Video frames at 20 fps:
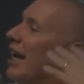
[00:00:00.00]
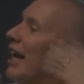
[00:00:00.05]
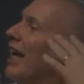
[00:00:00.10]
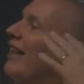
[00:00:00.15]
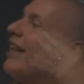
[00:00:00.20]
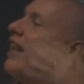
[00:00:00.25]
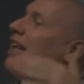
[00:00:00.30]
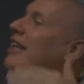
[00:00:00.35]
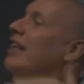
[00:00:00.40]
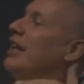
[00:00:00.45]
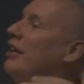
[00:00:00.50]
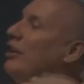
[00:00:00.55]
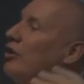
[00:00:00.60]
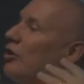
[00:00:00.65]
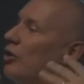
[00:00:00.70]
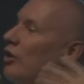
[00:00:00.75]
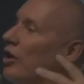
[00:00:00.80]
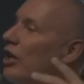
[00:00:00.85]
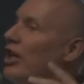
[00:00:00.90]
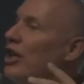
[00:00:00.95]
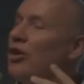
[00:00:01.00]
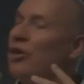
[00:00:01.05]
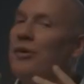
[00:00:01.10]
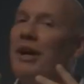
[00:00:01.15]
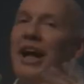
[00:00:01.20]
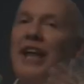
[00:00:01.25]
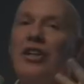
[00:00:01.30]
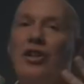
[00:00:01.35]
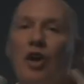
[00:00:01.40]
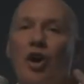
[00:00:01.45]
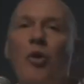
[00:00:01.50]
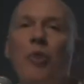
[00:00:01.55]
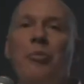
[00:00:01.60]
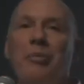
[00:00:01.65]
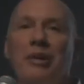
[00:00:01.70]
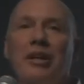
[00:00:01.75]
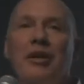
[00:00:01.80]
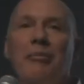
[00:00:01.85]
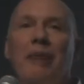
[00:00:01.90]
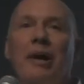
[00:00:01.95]
and then he, he cracked
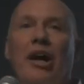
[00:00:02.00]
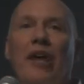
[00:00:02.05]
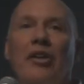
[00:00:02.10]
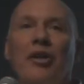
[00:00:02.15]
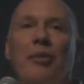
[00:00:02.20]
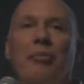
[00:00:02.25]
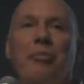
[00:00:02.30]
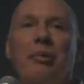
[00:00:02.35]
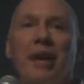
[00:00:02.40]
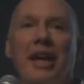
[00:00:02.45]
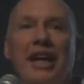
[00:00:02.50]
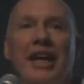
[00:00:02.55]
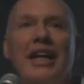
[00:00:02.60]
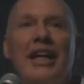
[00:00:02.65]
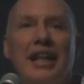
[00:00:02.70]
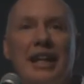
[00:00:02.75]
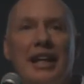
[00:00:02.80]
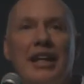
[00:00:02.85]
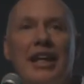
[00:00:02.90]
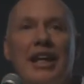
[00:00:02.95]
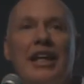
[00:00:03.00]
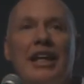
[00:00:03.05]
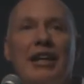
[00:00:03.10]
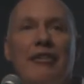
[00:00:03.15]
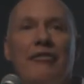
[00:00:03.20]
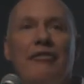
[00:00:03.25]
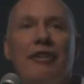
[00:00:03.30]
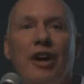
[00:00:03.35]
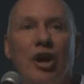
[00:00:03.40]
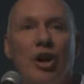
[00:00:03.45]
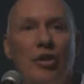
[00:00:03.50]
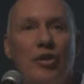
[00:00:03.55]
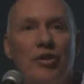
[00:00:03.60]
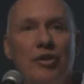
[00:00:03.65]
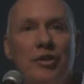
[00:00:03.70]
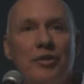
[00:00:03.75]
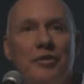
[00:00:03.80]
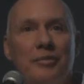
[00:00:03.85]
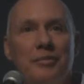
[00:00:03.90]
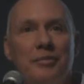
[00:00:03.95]
open about the pain that he
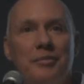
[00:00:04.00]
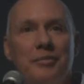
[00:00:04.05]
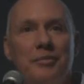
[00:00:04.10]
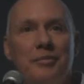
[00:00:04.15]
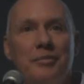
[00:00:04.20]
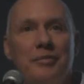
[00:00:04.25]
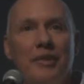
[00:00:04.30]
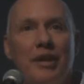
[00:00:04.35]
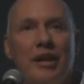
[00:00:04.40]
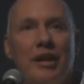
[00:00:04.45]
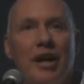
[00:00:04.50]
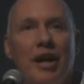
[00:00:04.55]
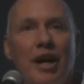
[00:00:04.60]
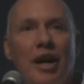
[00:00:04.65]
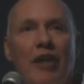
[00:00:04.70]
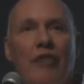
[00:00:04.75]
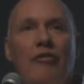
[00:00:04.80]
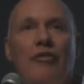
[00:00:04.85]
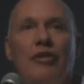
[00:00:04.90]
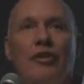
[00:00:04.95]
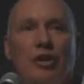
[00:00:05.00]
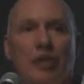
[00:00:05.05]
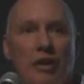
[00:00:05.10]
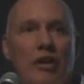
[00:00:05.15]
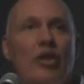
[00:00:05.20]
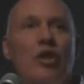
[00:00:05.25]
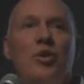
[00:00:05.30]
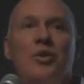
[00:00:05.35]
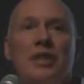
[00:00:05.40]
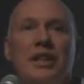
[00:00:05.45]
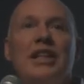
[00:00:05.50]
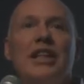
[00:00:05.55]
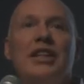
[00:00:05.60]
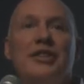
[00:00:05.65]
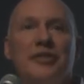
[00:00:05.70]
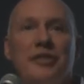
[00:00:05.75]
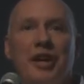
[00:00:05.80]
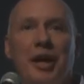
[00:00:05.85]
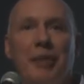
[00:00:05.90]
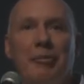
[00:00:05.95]
felt of losing
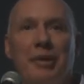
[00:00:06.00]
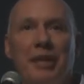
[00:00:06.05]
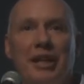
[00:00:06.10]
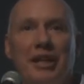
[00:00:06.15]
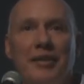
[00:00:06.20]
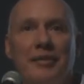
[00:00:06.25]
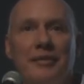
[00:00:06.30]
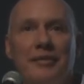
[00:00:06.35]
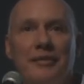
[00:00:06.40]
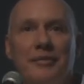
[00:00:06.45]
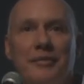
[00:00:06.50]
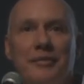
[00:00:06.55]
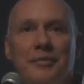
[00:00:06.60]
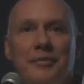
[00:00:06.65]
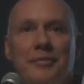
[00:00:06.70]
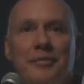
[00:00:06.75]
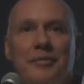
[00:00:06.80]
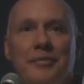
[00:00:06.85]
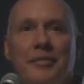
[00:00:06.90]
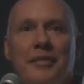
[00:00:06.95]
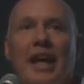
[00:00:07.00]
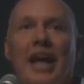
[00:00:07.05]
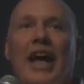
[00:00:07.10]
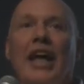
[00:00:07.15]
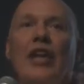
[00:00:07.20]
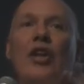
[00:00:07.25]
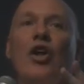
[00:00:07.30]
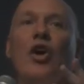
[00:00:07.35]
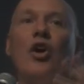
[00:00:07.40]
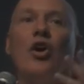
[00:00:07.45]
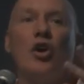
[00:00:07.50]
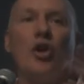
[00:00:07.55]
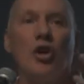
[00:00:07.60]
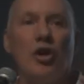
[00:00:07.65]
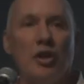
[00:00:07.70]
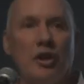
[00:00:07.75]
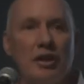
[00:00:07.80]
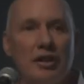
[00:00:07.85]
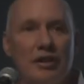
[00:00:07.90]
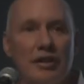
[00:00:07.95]
his family and the
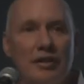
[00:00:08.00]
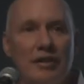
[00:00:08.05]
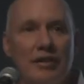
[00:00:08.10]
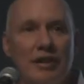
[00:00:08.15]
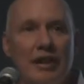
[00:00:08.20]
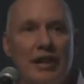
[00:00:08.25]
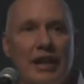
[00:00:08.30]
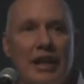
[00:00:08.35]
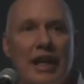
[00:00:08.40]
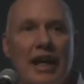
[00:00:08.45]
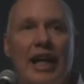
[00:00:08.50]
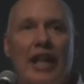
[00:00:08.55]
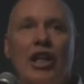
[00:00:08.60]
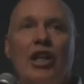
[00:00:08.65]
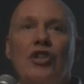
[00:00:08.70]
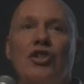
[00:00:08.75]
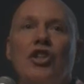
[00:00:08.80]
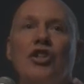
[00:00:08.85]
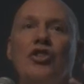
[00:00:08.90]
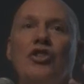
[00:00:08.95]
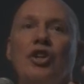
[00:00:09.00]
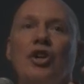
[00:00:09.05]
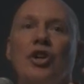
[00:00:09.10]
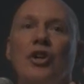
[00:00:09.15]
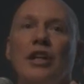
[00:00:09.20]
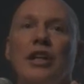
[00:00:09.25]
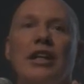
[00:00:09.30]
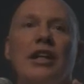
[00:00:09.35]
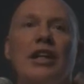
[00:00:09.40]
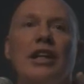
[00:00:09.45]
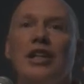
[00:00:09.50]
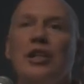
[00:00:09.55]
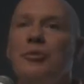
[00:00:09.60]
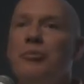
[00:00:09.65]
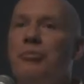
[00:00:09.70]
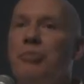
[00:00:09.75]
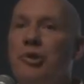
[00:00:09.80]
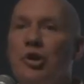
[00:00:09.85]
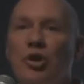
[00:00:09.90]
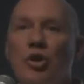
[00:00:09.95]
hurt, and it just turned into this
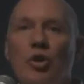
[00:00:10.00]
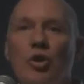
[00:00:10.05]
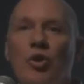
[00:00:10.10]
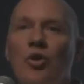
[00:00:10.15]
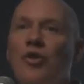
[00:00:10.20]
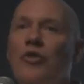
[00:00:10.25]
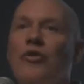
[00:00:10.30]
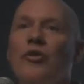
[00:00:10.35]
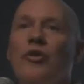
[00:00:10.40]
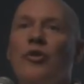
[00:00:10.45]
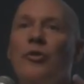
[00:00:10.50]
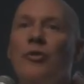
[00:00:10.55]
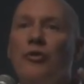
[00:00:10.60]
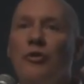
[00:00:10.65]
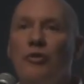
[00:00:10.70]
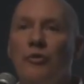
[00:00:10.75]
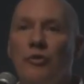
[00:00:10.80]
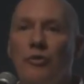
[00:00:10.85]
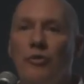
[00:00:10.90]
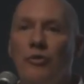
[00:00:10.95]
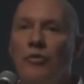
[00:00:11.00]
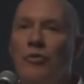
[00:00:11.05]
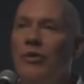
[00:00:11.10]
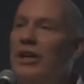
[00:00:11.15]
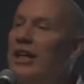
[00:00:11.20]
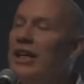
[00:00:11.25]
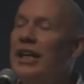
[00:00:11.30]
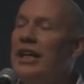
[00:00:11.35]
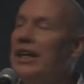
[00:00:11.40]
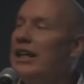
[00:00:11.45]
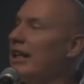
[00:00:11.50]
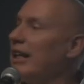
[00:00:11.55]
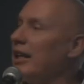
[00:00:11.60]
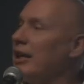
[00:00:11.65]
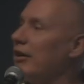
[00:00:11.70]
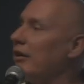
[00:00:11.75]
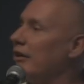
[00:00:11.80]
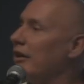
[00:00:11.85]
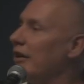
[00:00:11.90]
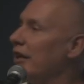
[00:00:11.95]
beautiful
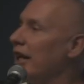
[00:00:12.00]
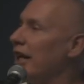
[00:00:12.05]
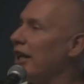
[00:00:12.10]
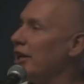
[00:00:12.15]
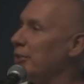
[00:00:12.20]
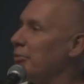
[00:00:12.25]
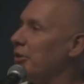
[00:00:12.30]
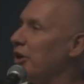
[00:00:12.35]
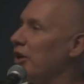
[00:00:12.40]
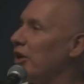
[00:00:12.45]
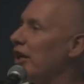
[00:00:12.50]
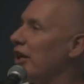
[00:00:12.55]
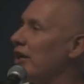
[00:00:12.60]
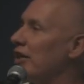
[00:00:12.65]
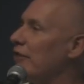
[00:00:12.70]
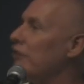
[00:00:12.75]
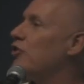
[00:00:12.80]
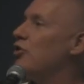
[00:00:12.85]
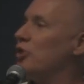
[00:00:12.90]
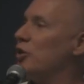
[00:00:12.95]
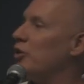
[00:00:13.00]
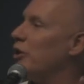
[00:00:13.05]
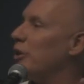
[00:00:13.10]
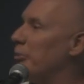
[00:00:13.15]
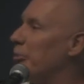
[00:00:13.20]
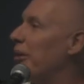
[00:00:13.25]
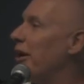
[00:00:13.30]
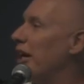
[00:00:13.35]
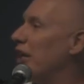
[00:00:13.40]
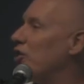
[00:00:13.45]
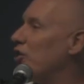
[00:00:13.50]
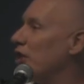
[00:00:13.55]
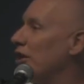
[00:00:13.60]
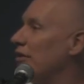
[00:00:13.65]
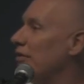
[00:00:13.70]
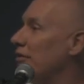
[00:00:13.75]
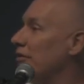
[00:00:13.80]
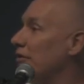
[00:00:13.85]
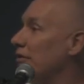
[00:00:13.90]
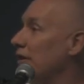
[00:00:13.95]
healing experience of true compassion,